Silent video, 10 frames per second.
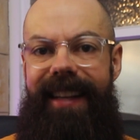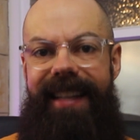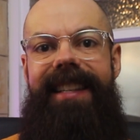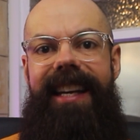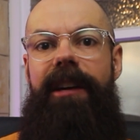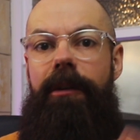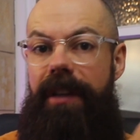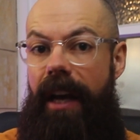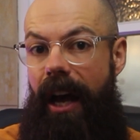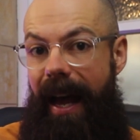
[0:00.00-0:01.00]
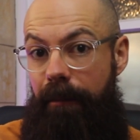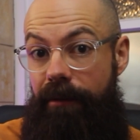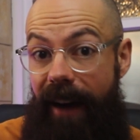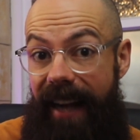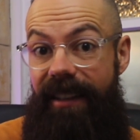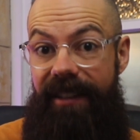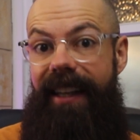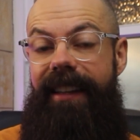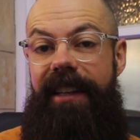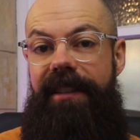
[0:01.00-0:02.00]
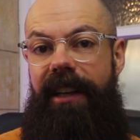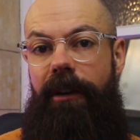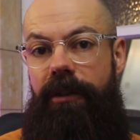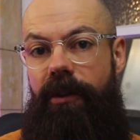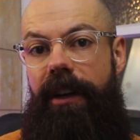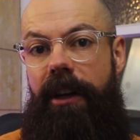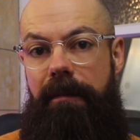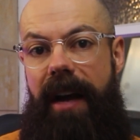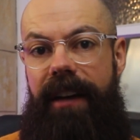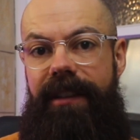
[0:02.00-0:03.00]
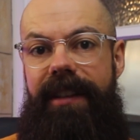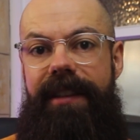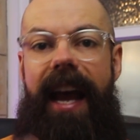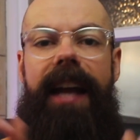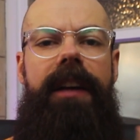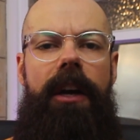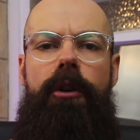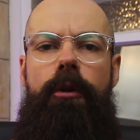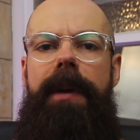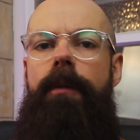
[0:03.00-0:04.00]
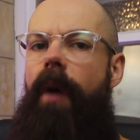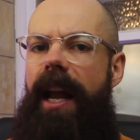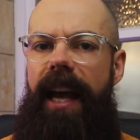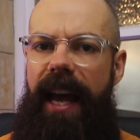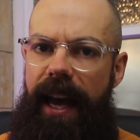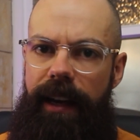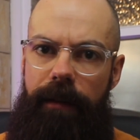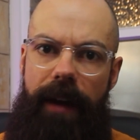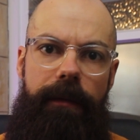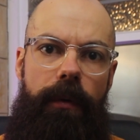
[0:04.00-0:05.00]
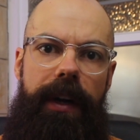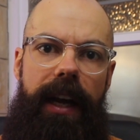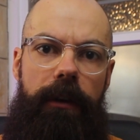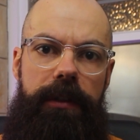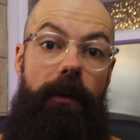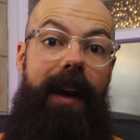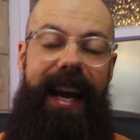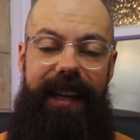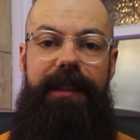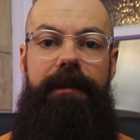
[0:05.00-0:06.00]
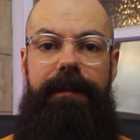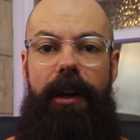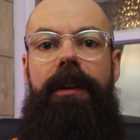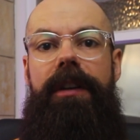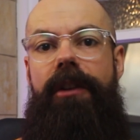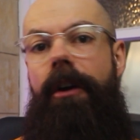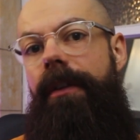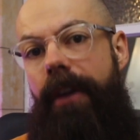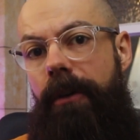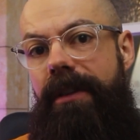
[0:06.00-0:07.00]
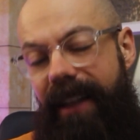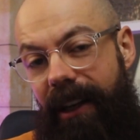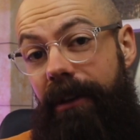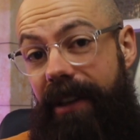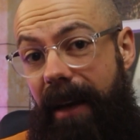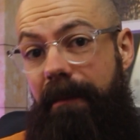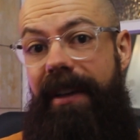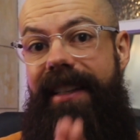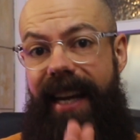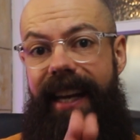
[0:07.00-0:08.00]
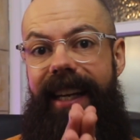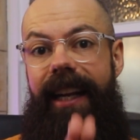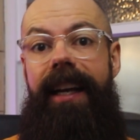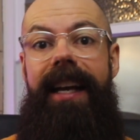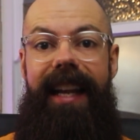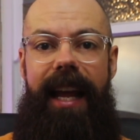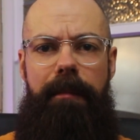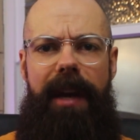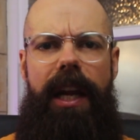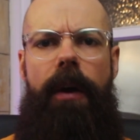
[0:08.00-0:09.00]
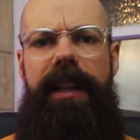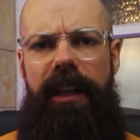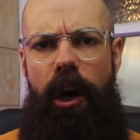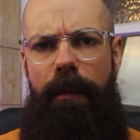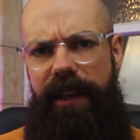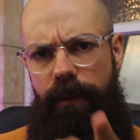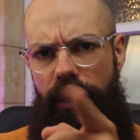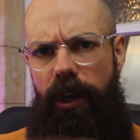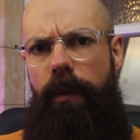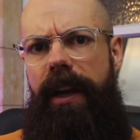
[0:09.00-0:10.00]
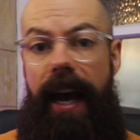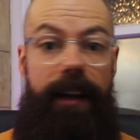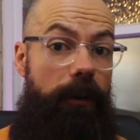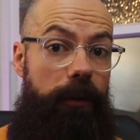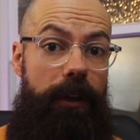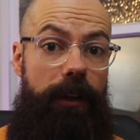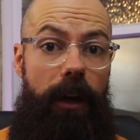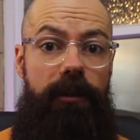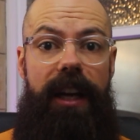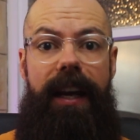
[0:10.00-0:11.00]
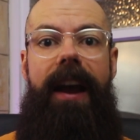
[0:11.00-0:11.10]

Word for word: these skills and practicing these skills during your master's and you'll be well ahead of everyone else who hasn't focused on those skills in particular. Let me know in the comments what you would add and also go check